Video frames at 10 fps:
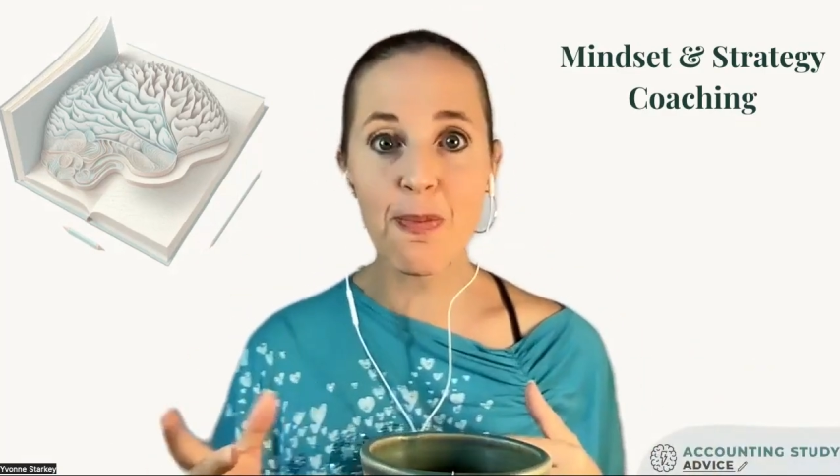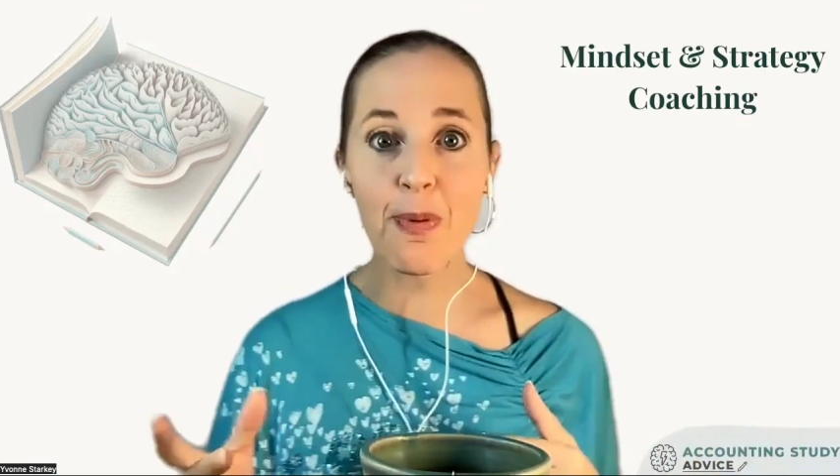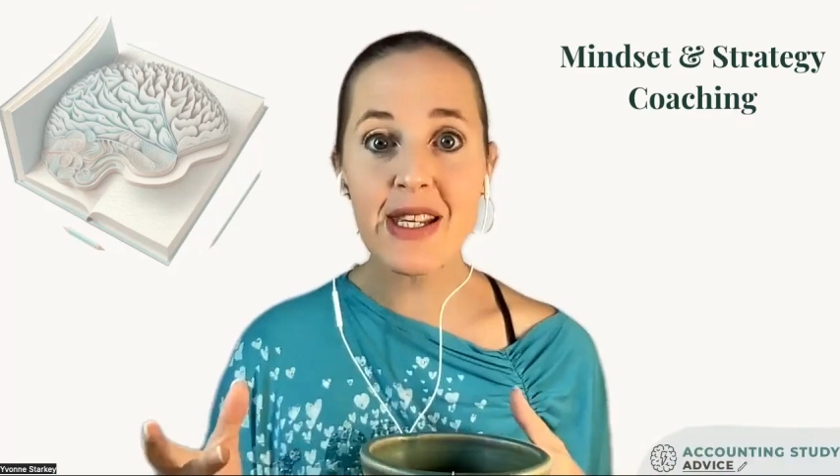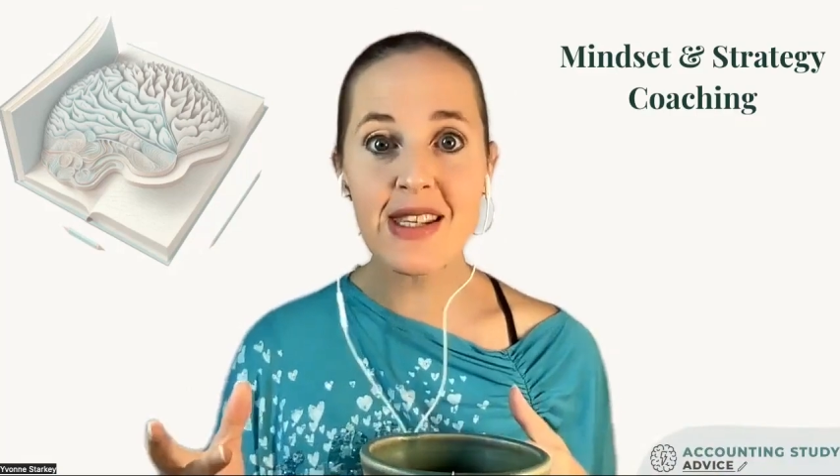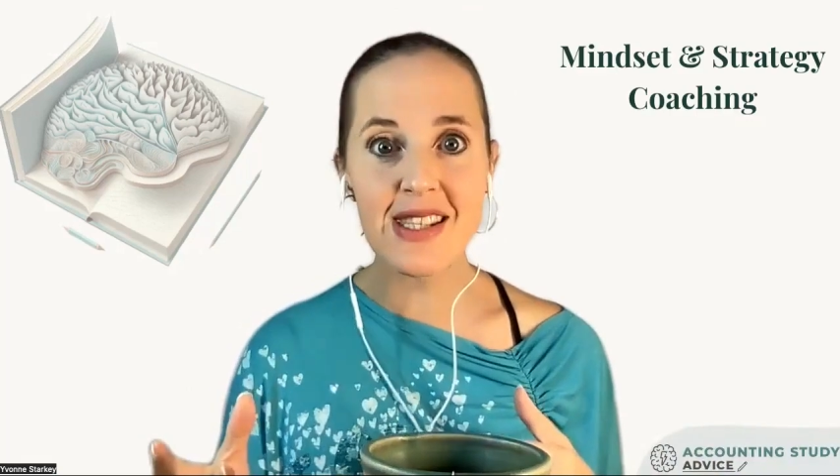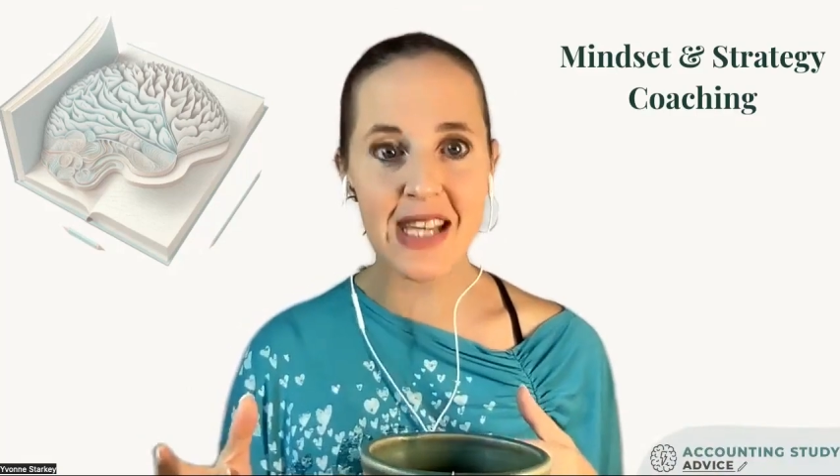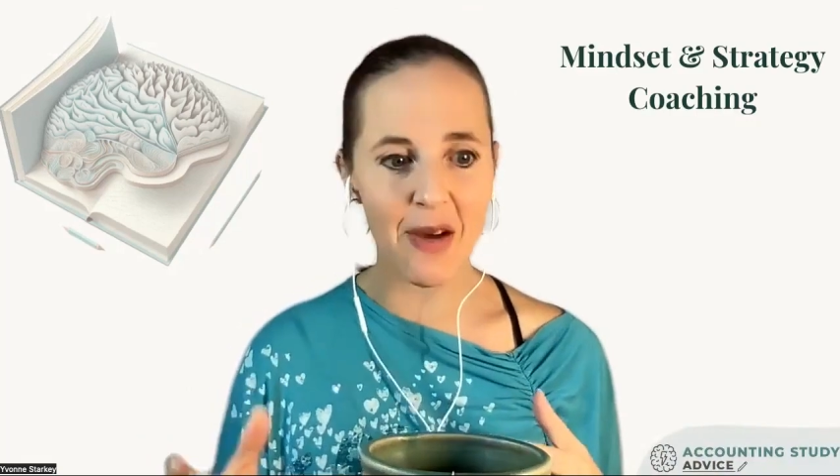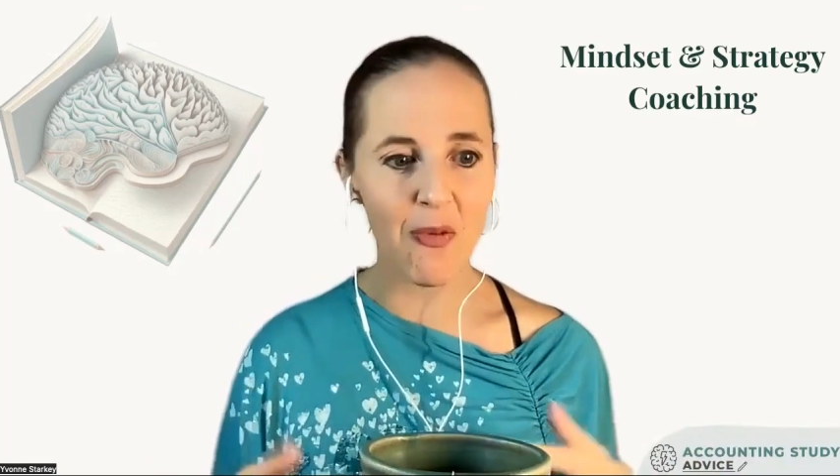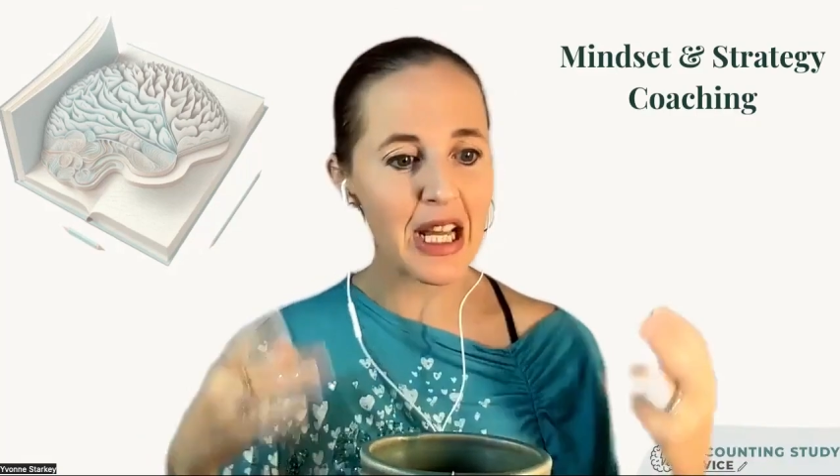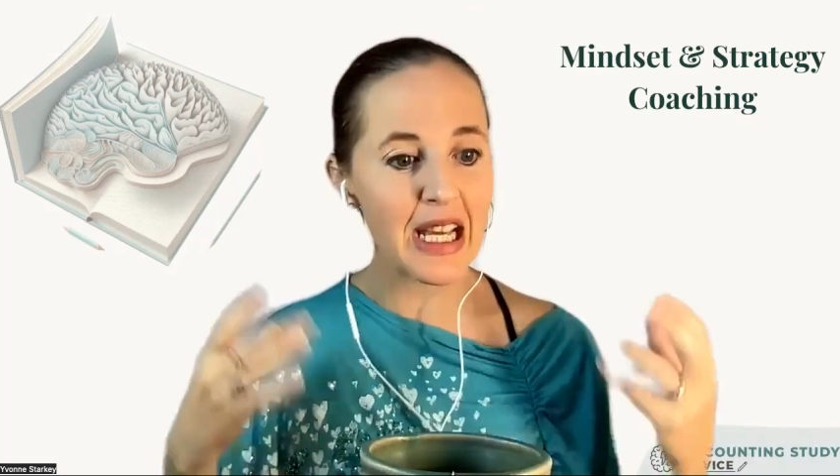depresses
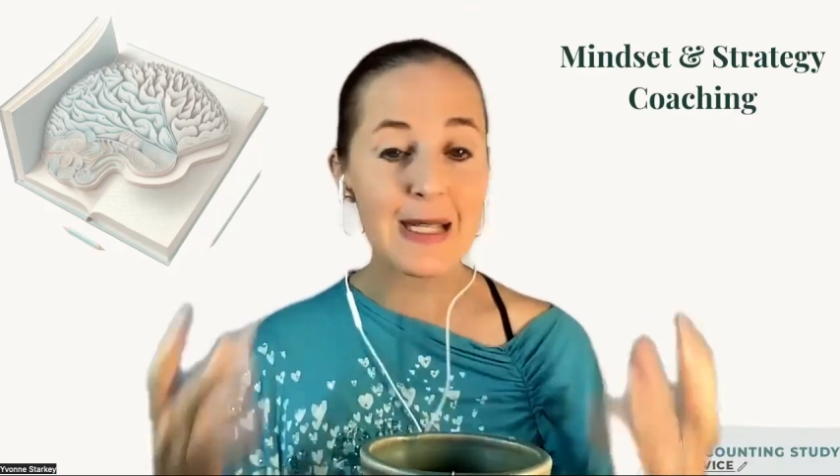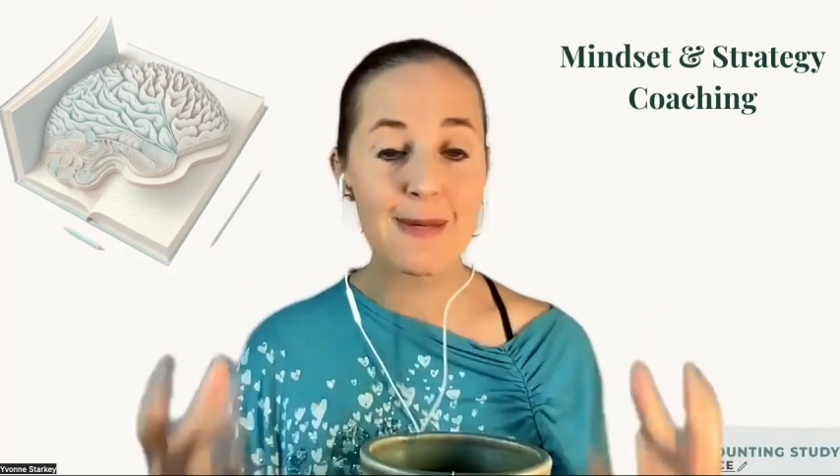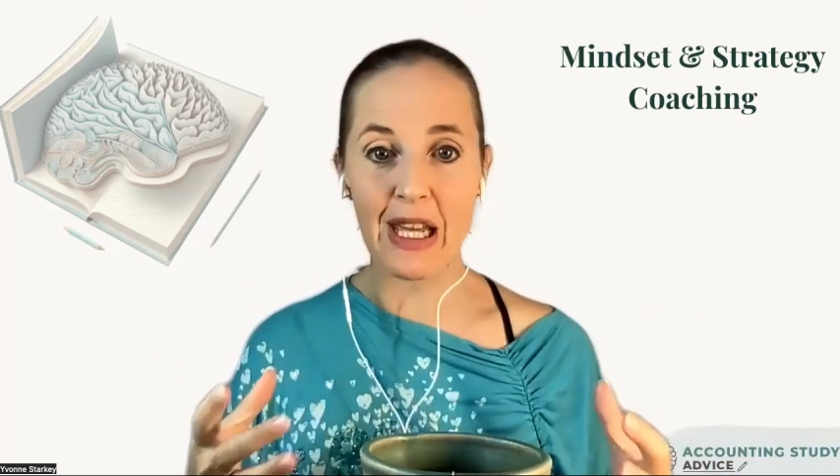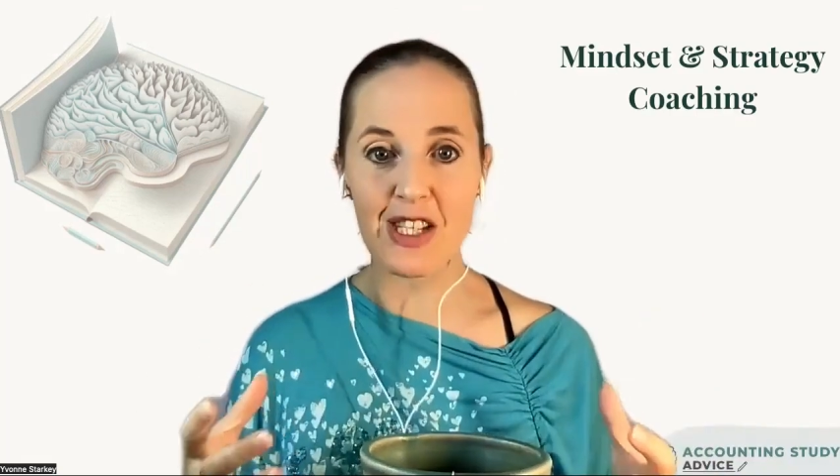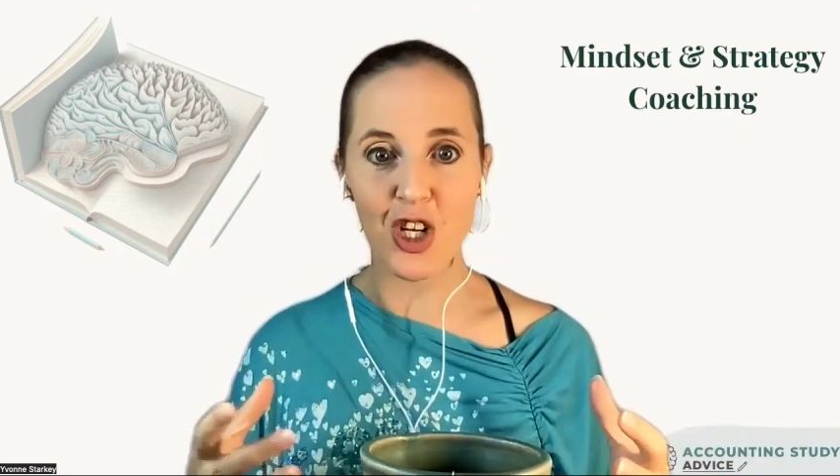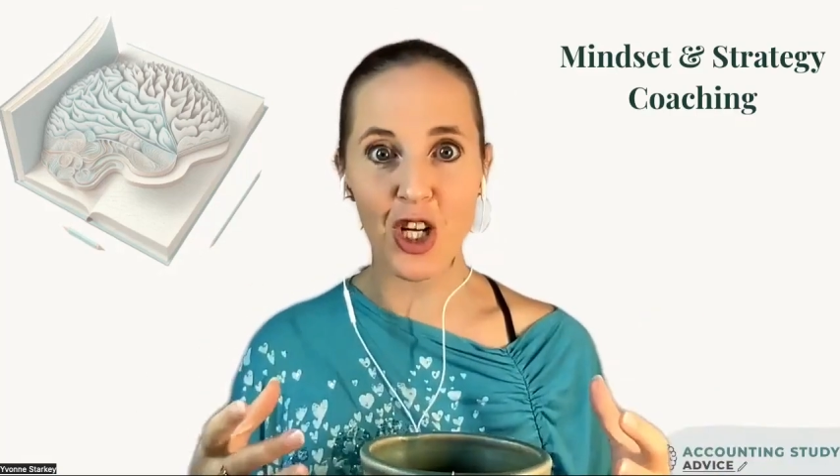him when he spends a